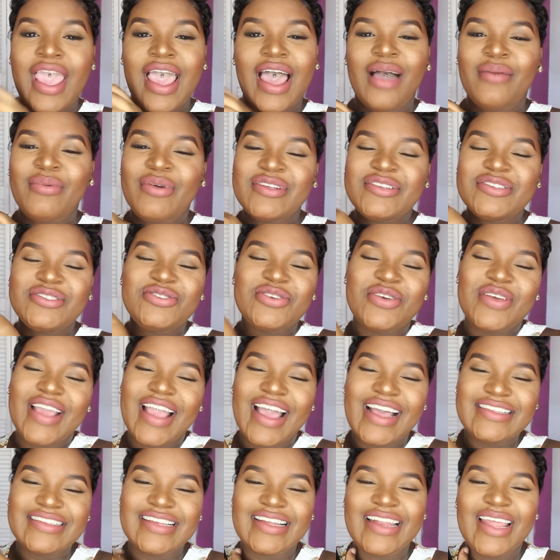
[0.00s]
I'm going to show you
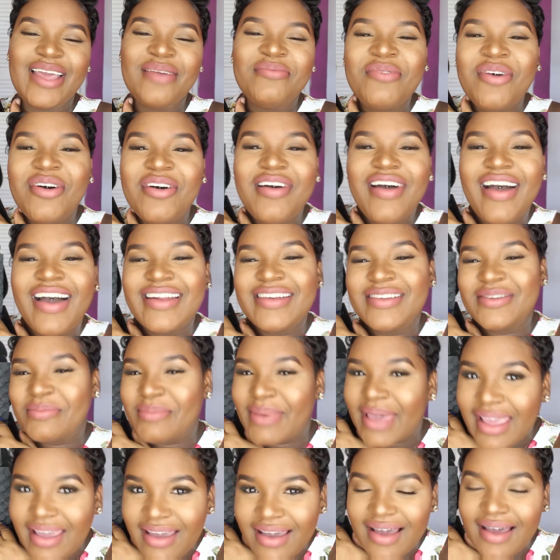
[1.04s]
guys a demo on the
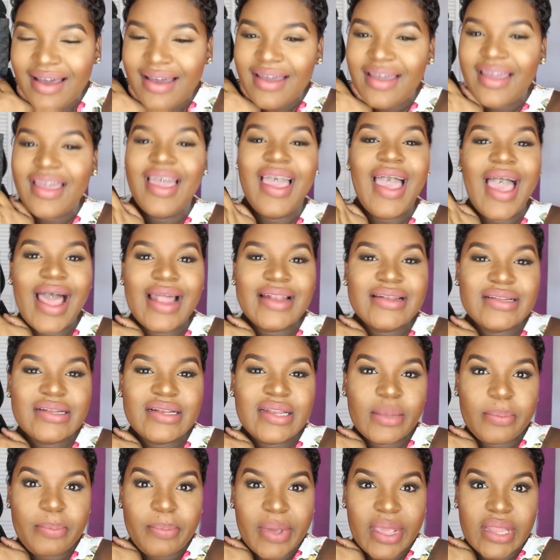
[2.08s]
Becca and the
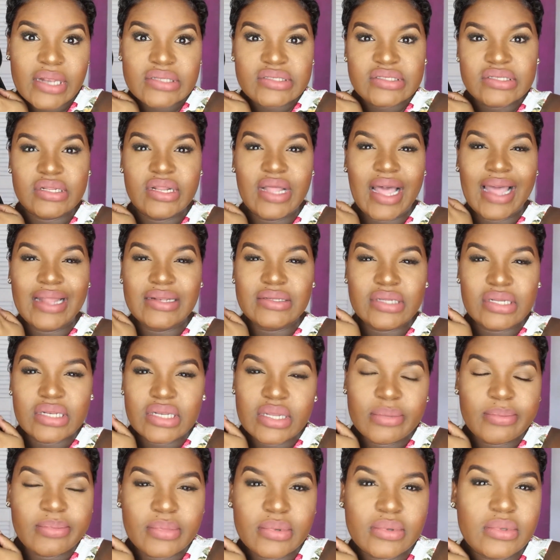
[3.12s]
lip pencil and the
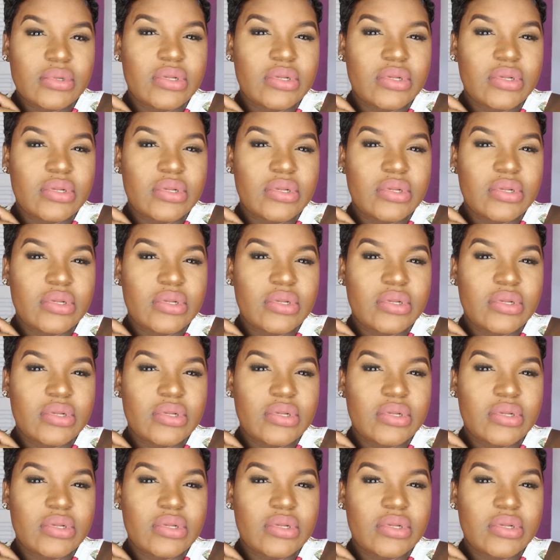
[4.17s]
lip